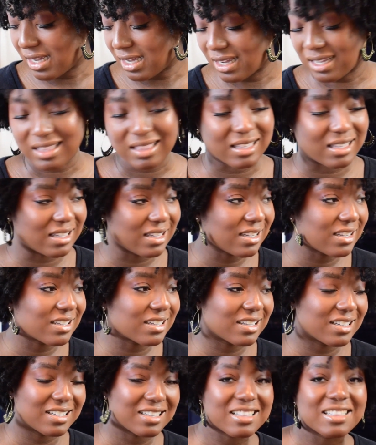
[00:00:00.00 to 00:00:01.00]
I think
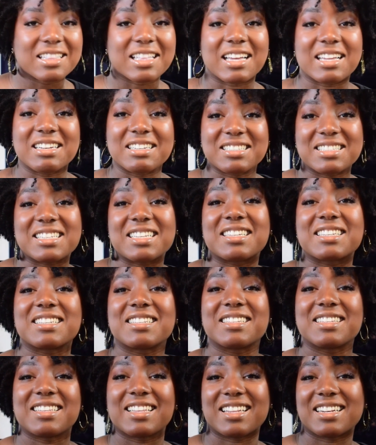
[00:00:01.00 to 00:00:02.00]
that is
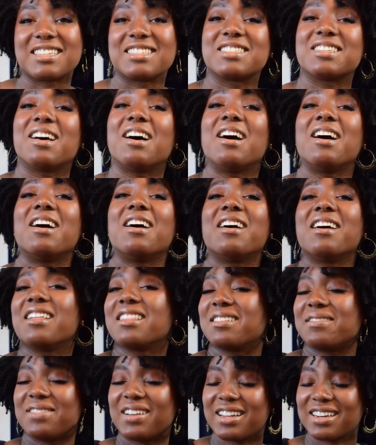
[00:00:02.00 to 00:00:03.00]
it. That is all
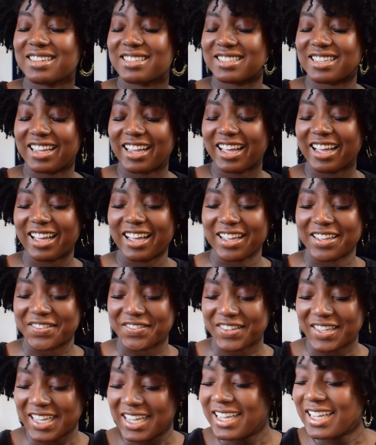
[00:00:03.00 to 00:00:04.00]
the products I
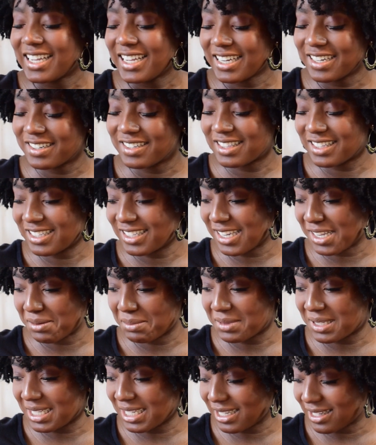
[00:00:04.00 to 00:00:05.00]
have here in this
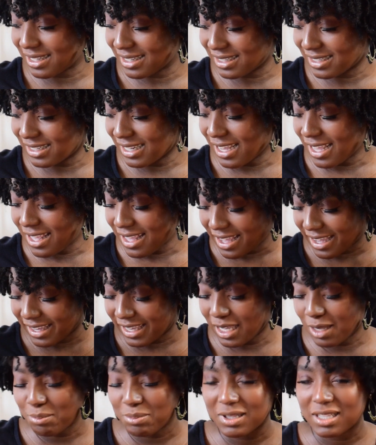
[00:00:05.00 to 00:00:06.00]
Empties. I
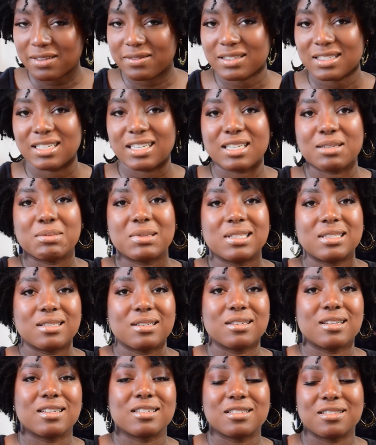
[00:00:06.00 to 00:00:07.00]
can't believe it's taking me
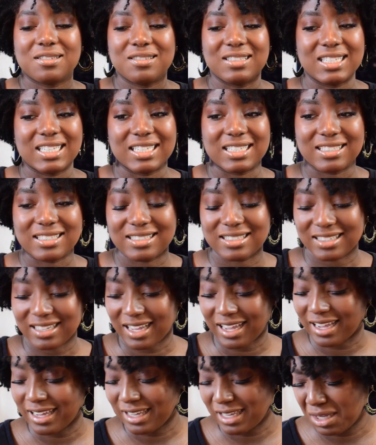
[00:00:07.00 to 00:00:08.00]
so long to do this.
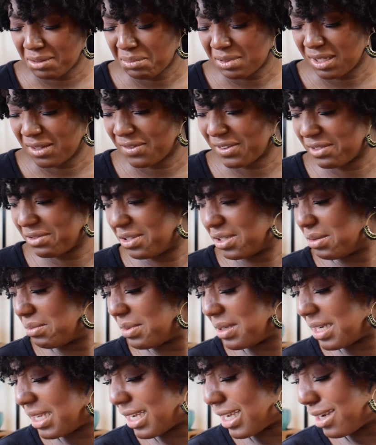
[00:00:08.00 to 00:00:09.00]
I can't believe I have so
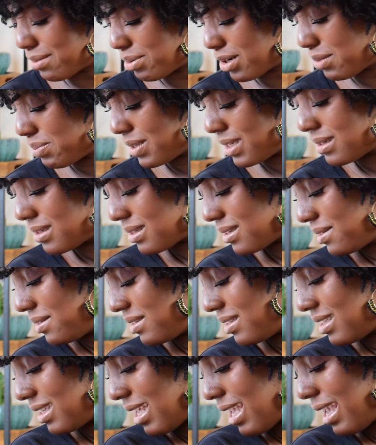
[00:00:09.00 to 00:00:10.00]
many eyebrow
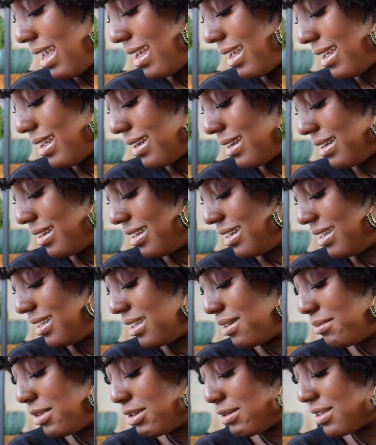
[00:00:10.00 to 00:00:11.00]
pencils and
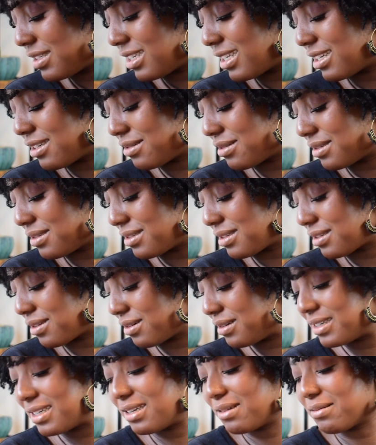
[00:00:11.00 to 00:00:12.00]
Camille Rose Naturals
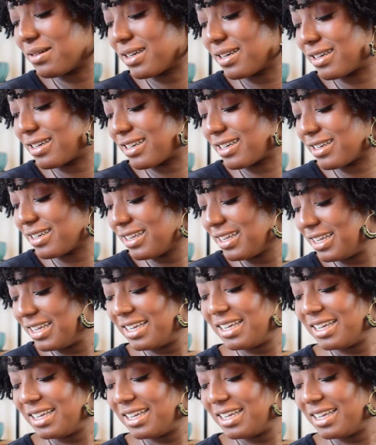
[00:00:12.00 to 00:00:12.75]
coconut water